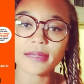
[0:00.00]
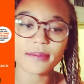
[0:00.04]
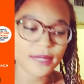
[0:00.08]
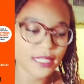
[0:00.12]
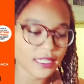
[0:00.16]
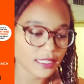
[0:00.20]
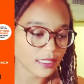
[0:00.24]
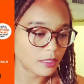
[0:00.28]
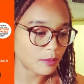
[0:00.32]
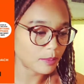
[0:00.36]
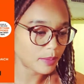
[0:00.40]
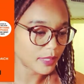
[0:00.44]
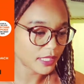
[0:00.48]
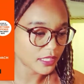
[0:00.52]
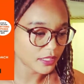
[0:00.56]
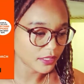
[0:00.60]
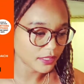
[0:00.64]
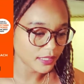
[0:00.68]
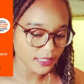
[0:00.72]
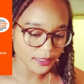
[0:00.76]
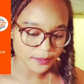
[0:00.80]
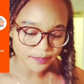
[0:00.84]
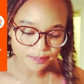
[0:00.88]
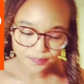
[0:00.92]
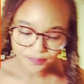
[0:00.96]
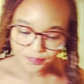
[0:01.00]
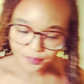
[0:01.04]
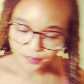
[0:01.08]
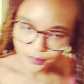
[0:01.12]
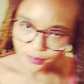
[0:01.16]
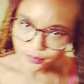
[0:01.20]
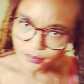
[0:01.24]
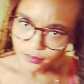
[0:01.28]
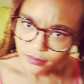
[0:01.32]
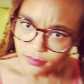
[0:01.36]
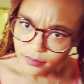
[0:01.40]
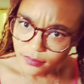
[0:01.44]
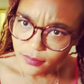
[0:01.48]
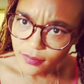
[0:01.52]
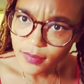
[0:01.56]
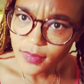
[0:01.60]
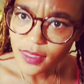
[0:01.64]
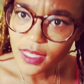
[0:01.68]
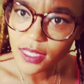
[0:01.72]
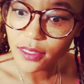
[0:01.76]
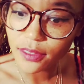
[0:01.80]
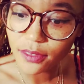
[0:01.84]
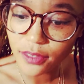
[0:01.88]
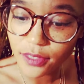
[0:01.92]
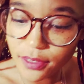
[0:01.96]
I'm not going to pick her up.
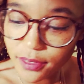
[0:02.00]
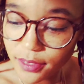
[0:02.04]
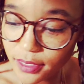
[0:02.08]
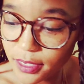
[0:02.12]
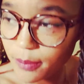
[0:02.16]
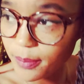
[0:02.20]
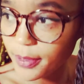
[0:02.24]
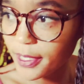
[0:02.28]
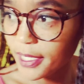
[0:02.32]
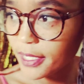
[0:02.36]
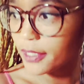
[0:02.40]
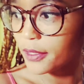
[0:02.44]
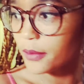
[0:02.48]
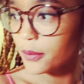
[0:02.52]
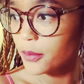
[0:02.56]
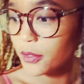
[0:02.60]
Here, let's look at Bandit